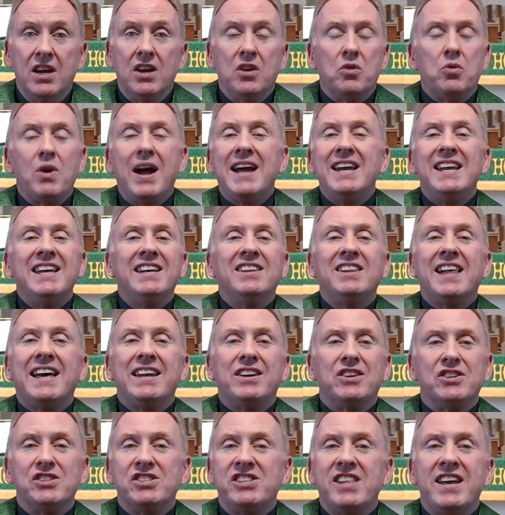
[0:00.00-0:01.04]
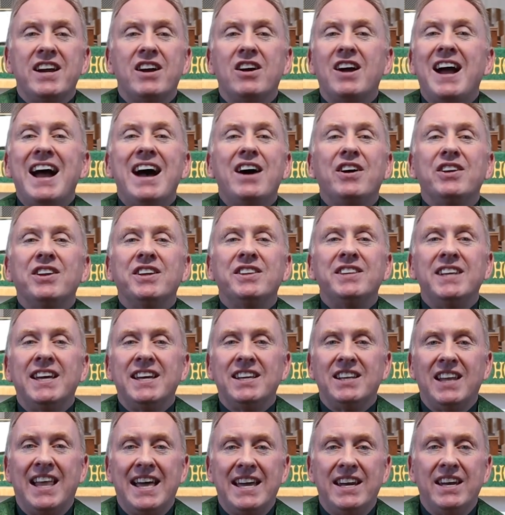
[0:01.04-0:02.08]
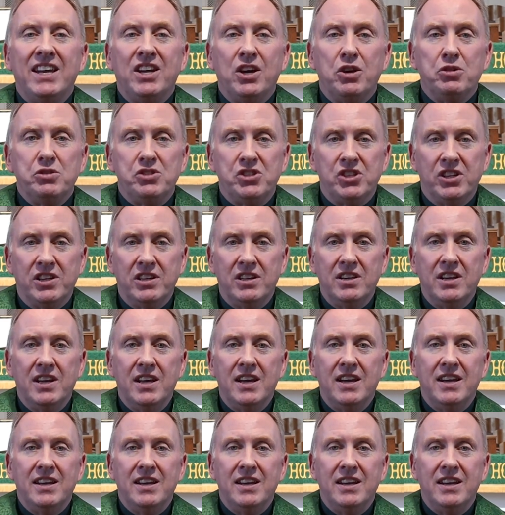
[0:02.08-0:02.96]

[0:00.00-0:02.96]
there out on the Atlantic Ocean.